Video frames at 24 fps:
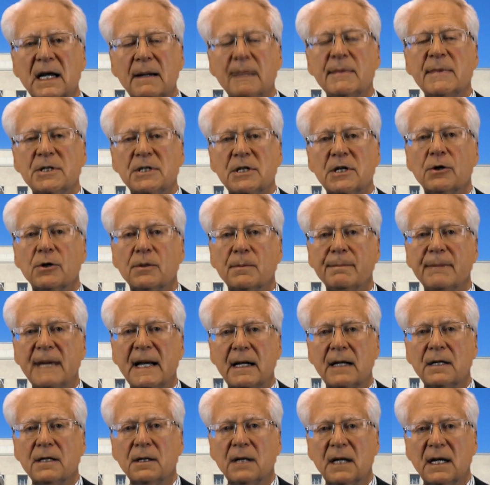Amy, ja
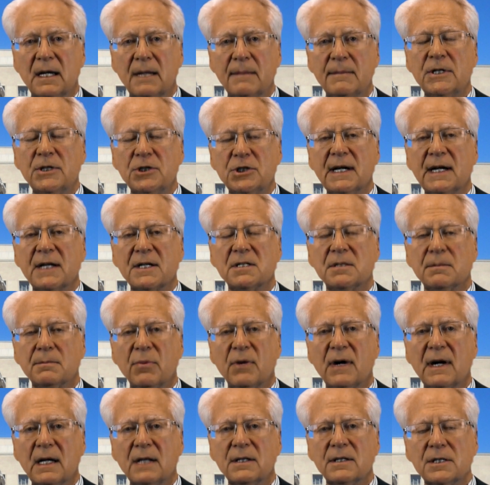back, Amy Jackson
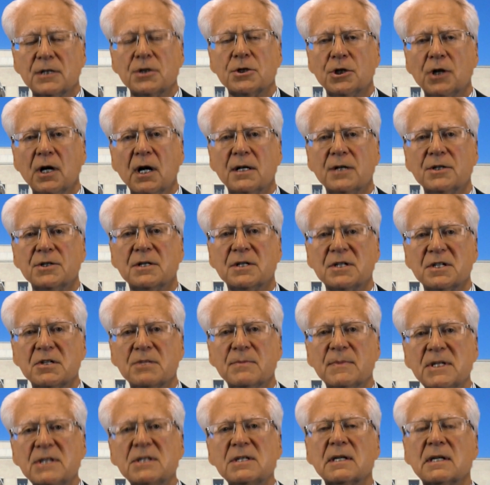Brown, this judge,
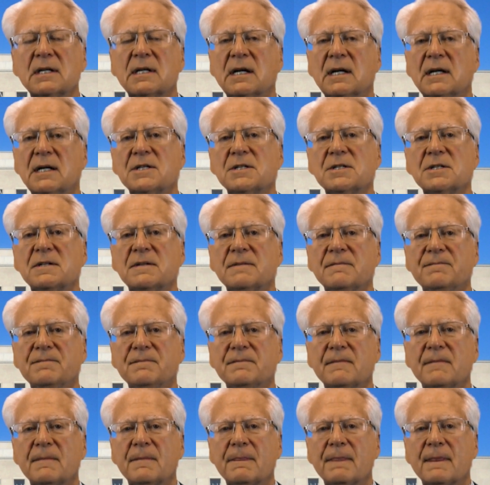dismissed the case
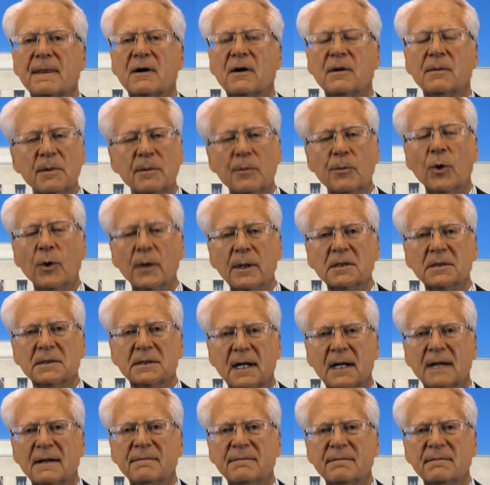on Memorial
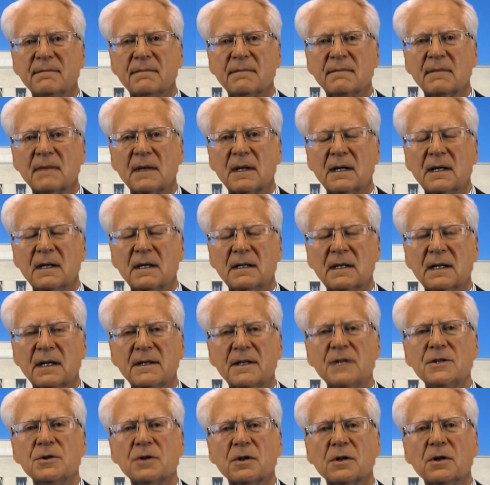Day. Now,
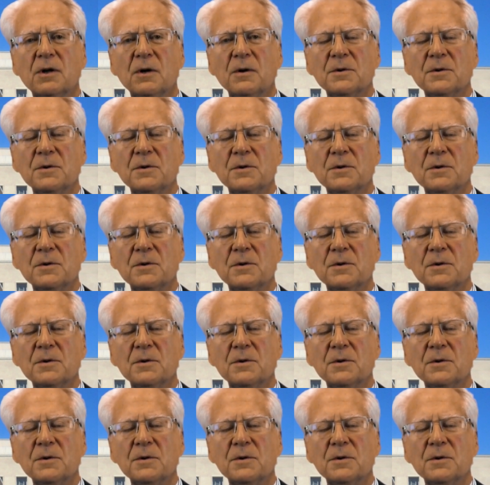these are